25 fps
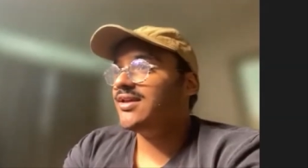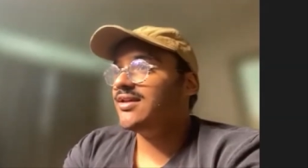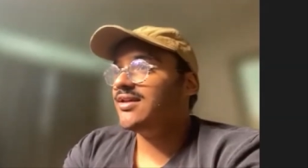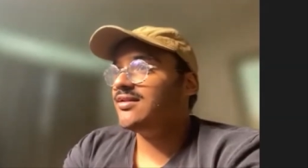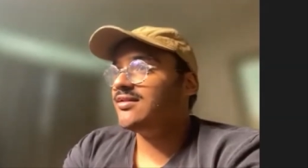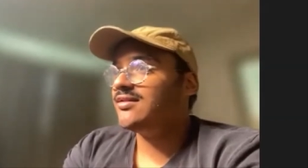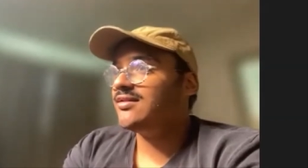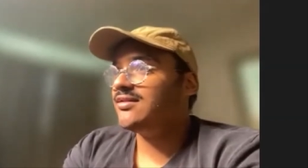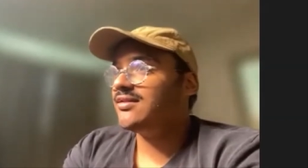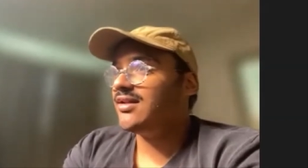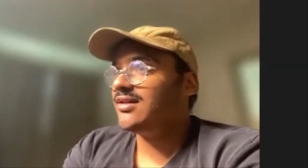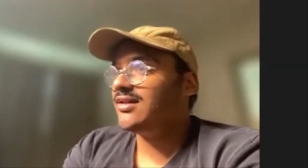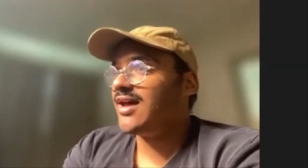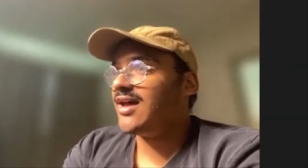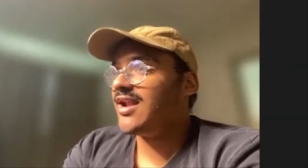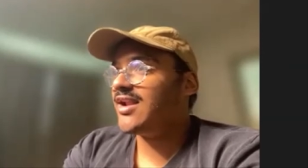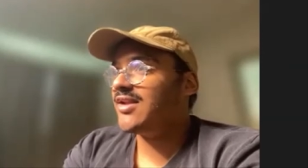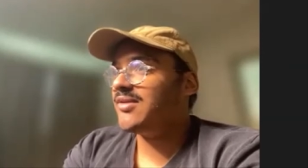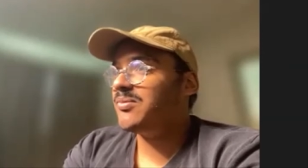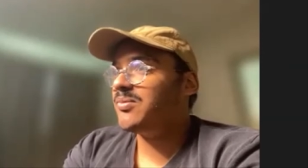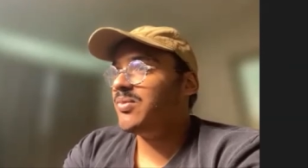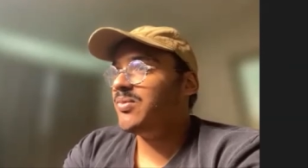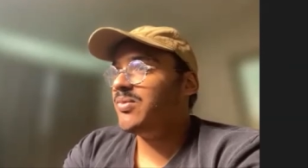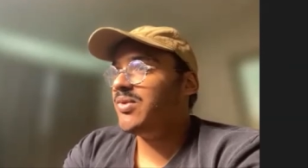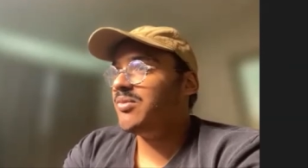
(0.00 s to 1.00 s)
It's mm. a lot
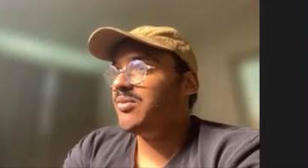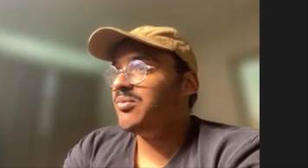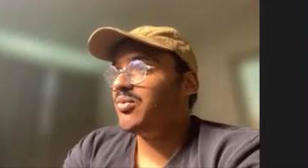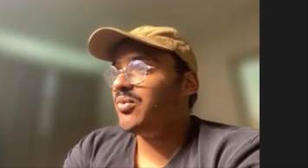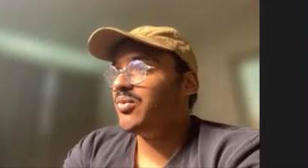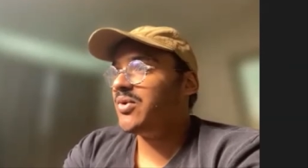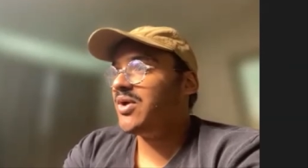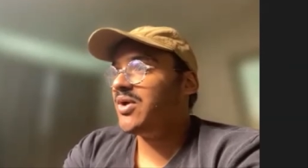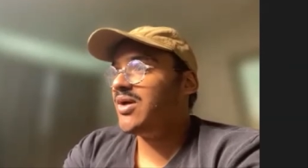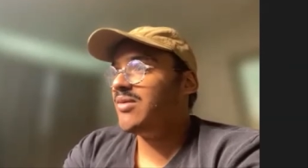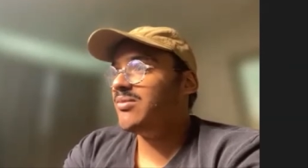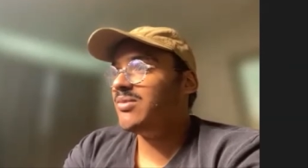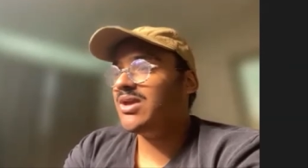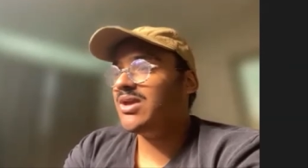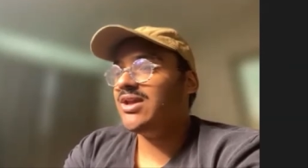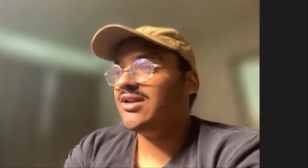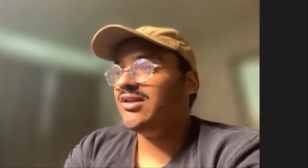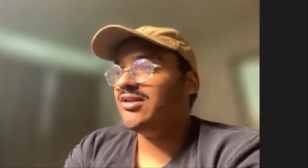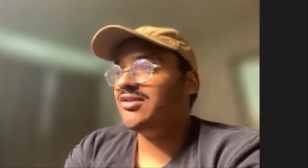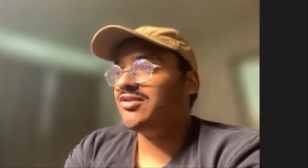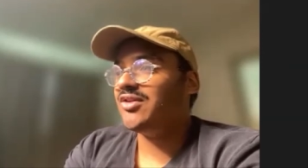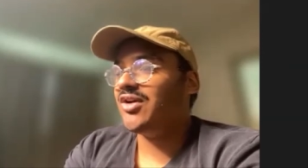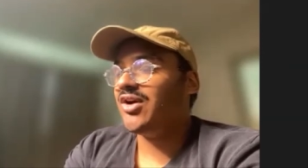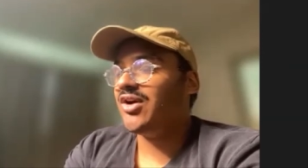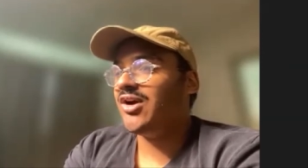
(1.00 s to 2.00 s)
of people come in
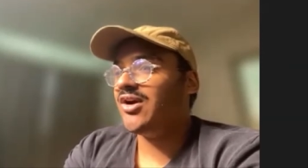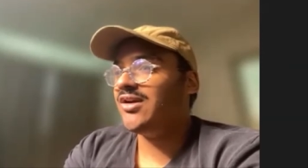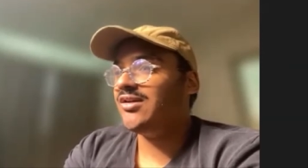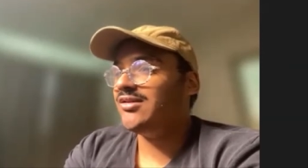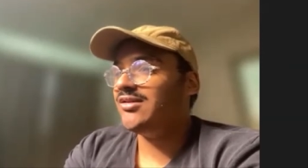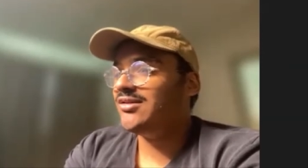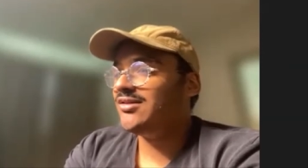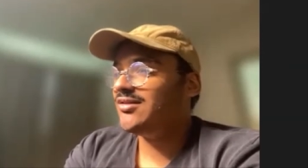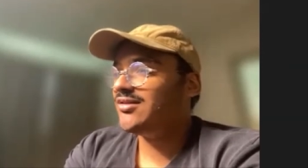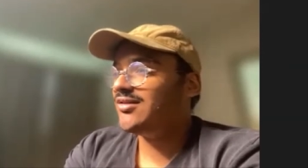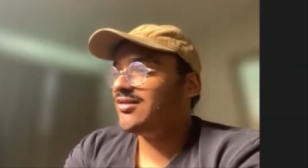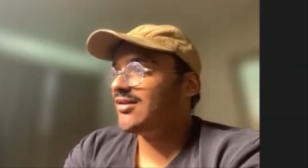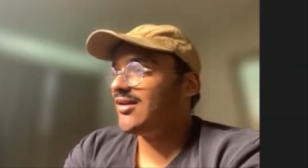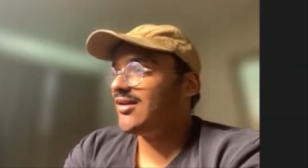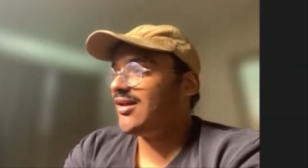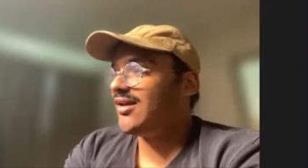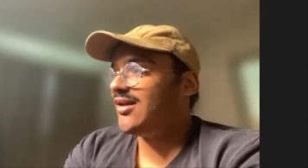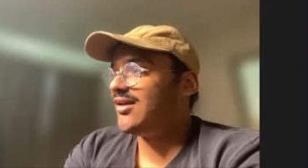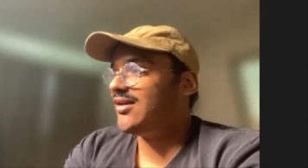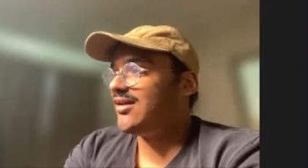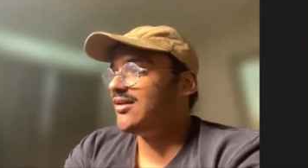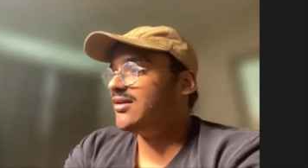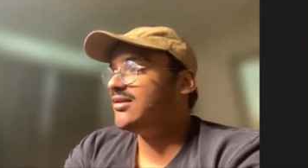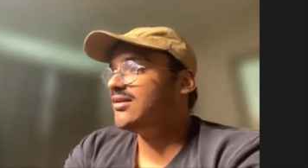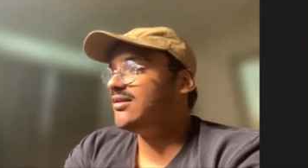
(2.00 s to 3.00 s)
as artists
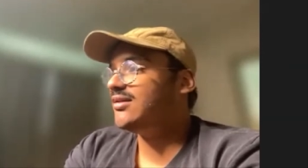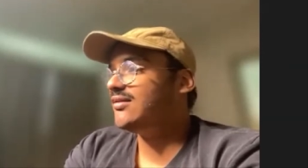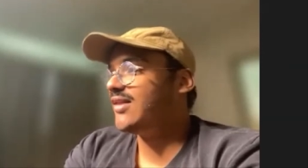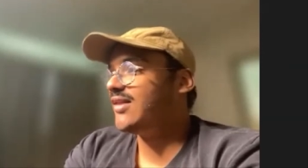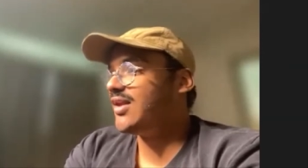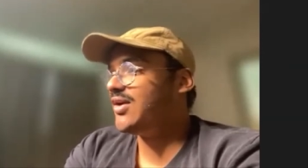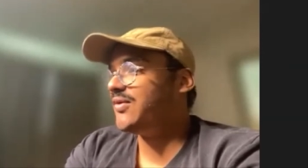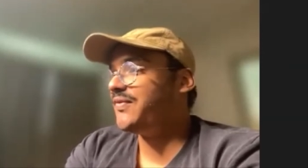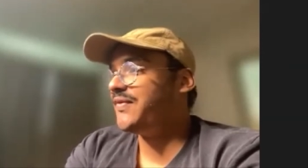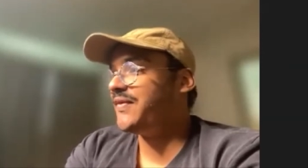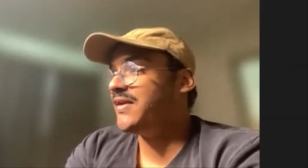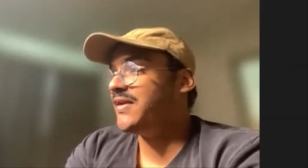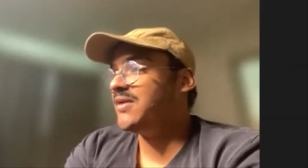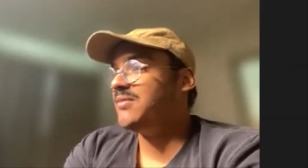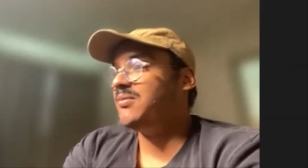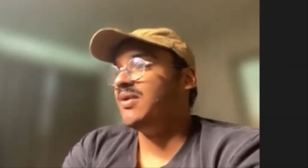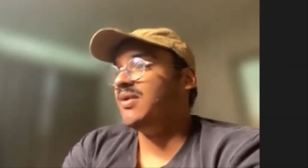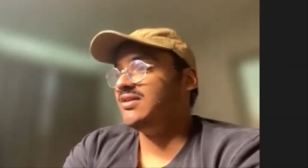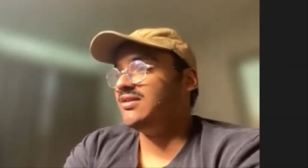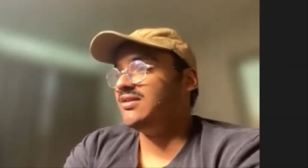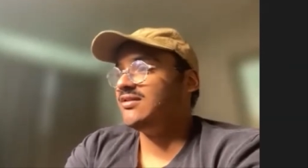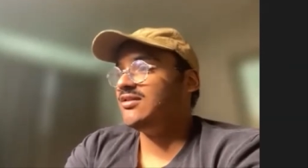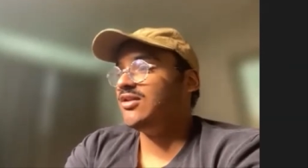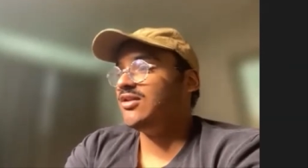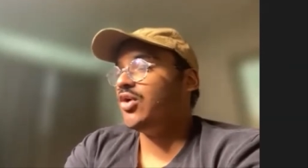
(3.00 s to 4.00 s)
and they don't think about
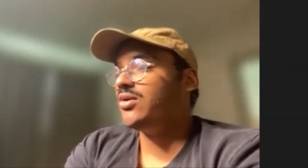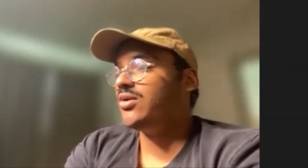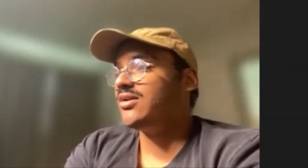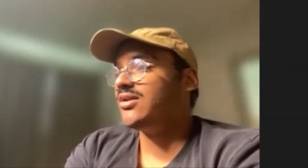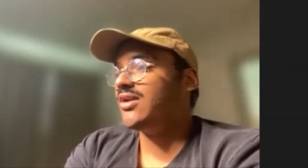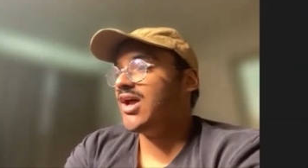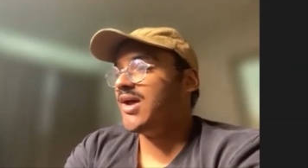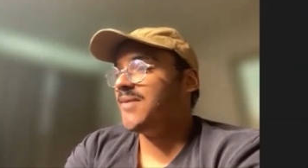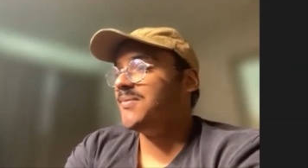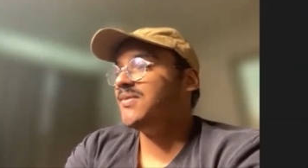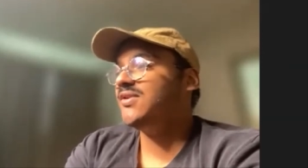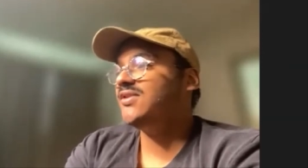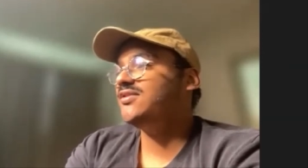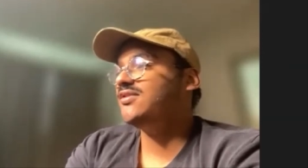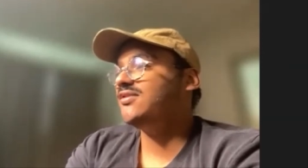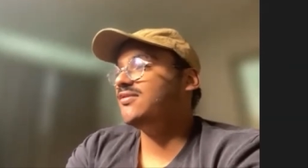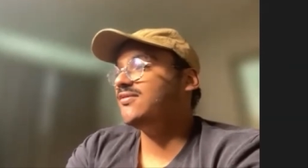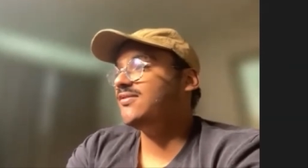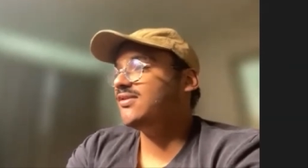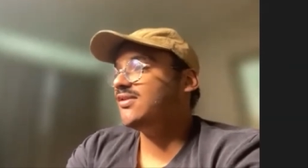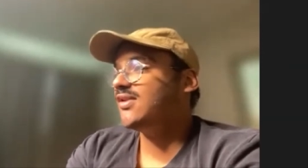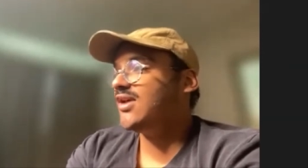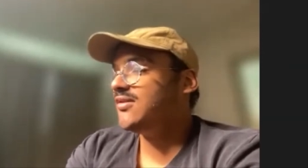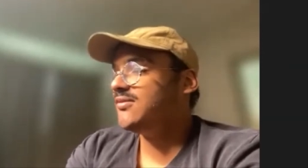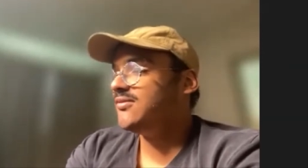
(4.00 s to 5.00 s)
the tokenomics of
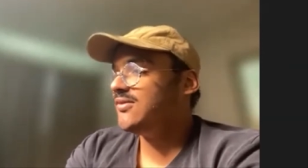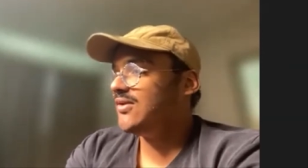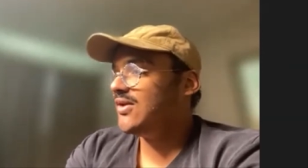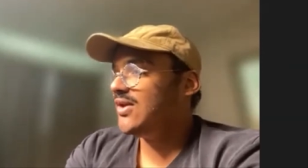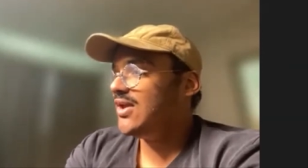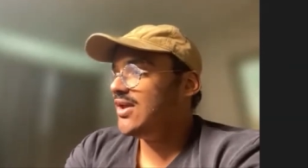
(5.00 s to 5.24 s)
stuff,